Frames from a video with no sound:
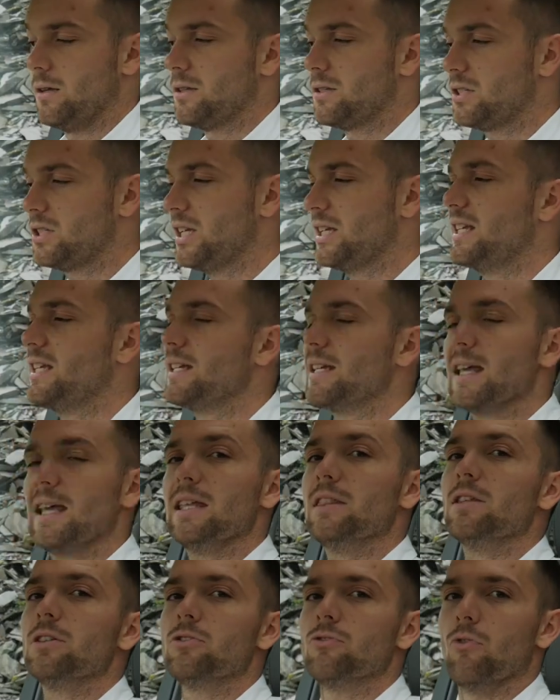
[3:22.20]
Sitting
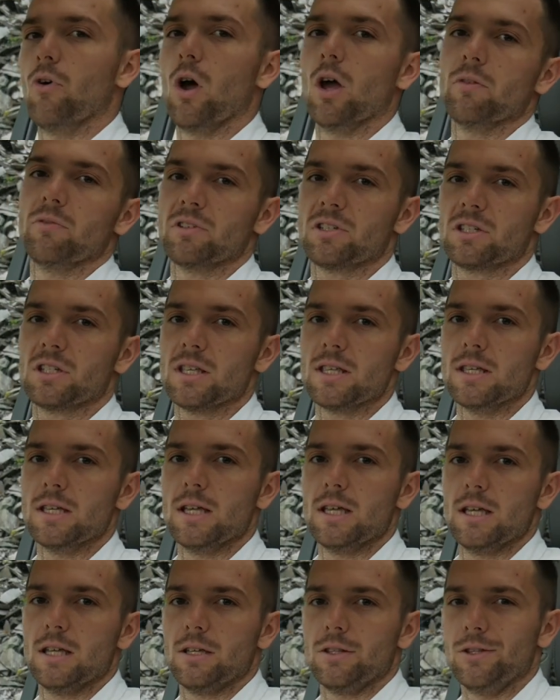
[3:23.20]
in the driver's seat,
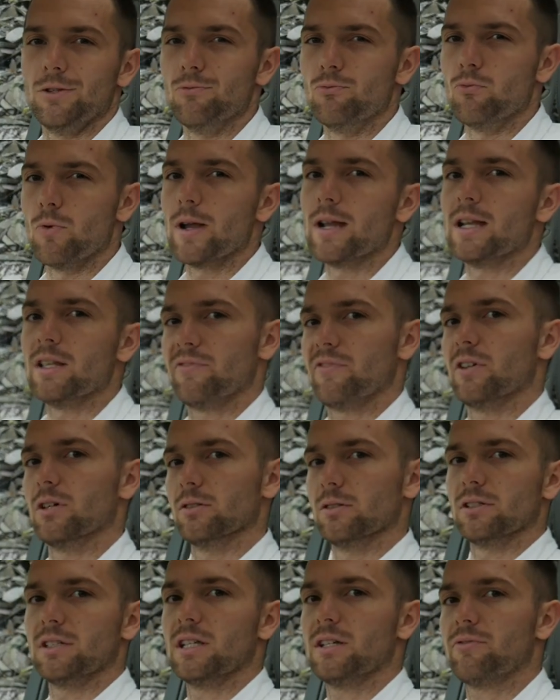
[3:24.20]
you really feel
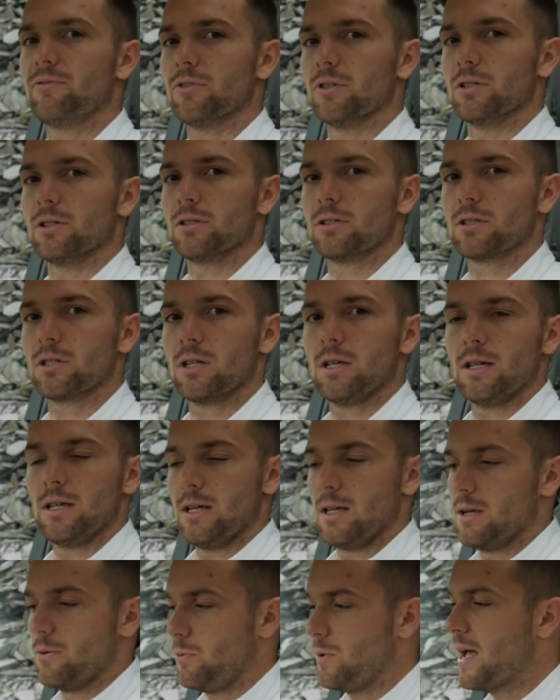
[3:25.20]
the difference.
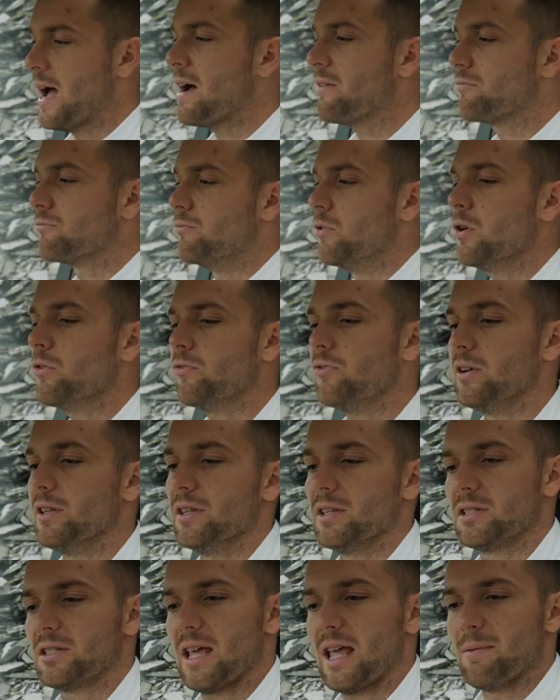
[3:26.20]
We have roughly the
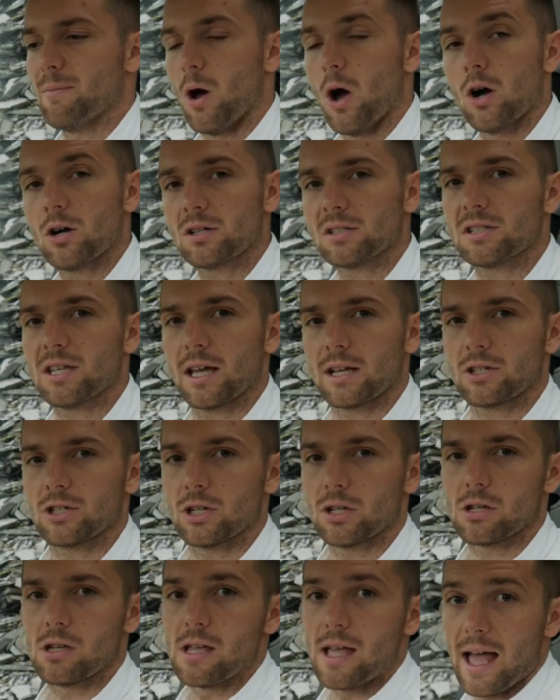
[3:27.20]
same
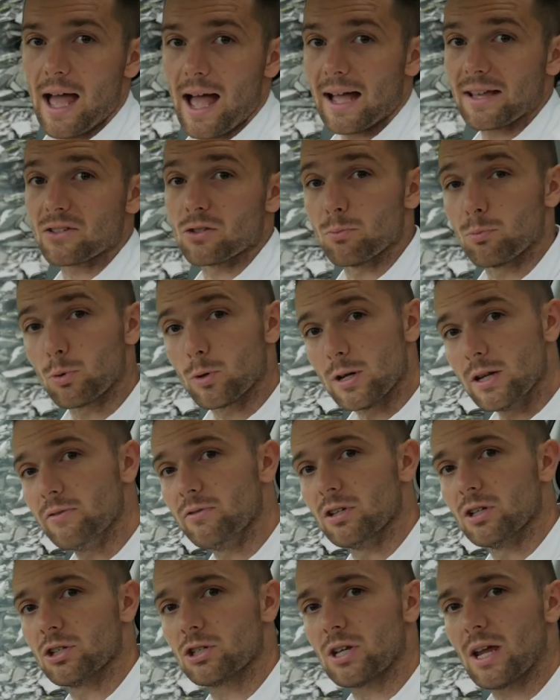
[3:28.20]
architecture as the
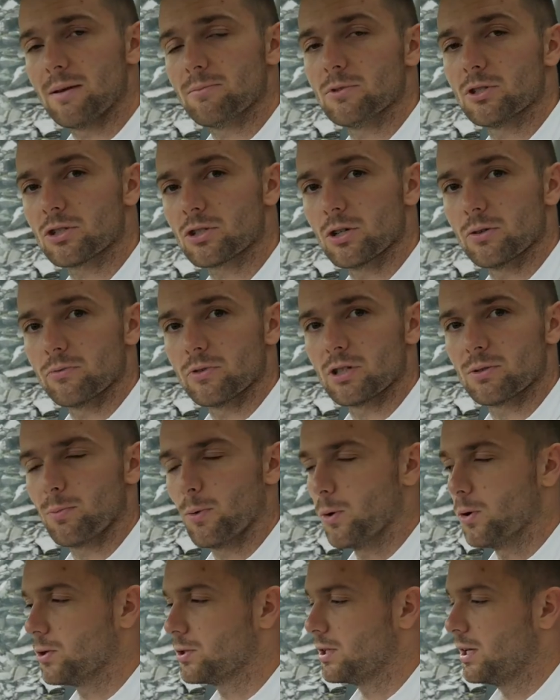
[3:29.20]
previous shape Discovery
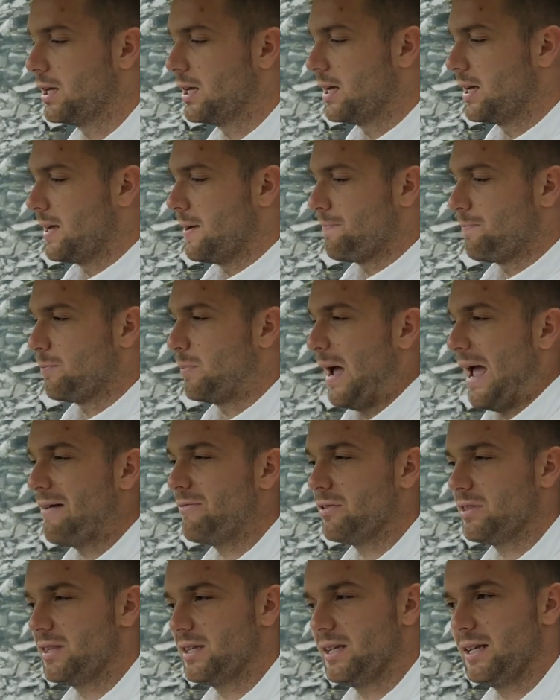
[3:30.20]
Sport, but
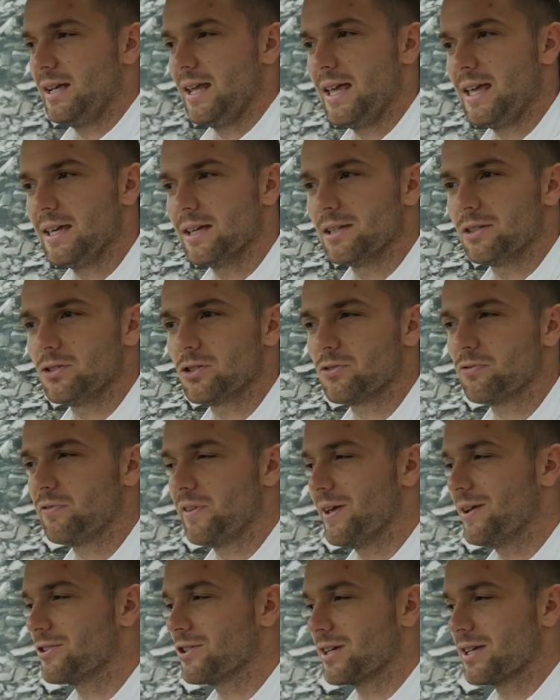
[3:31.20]
everything in here just
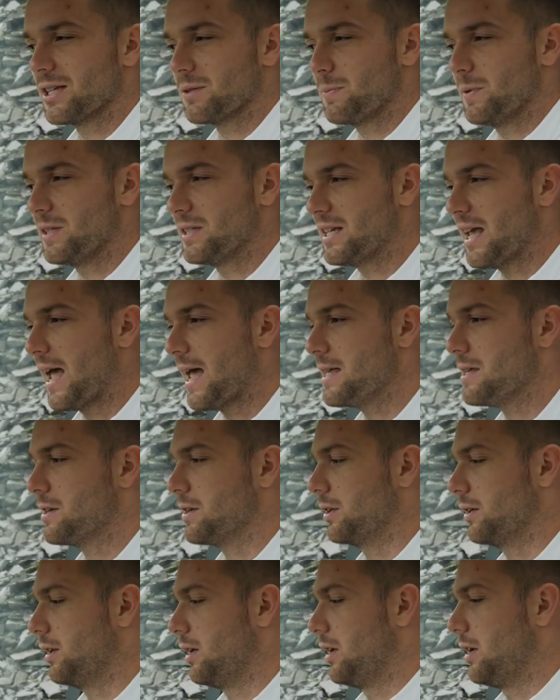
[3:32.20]
feels like it's been
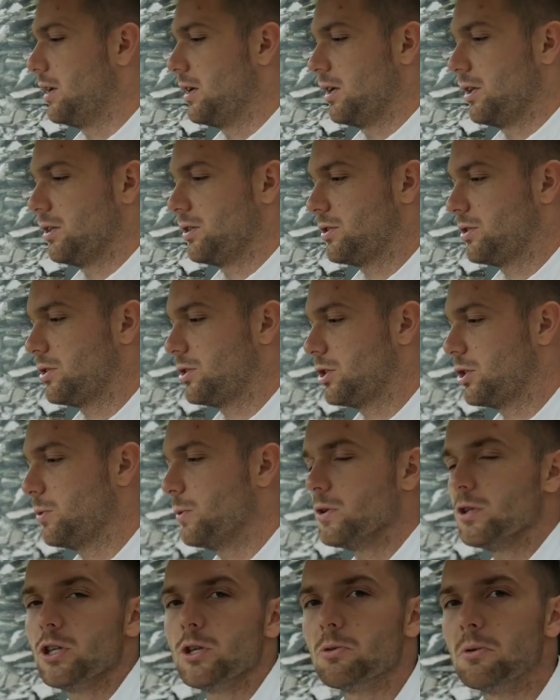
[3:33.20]
taken to a
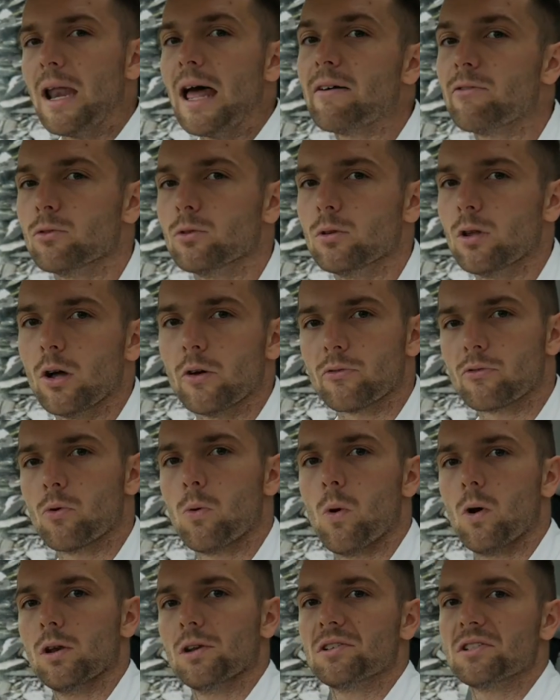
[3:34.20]
new level of
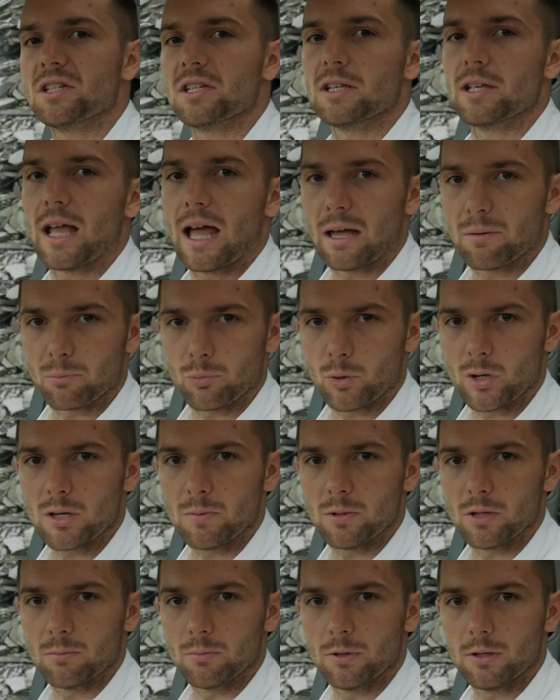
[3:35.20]
quality and
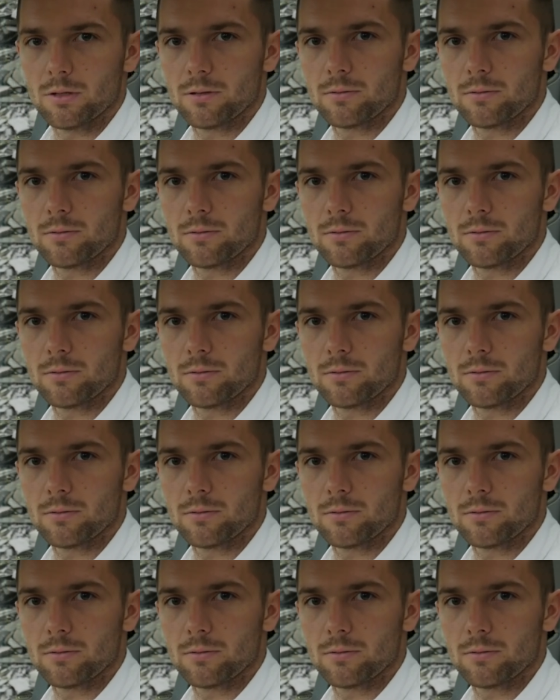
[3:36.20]
premium.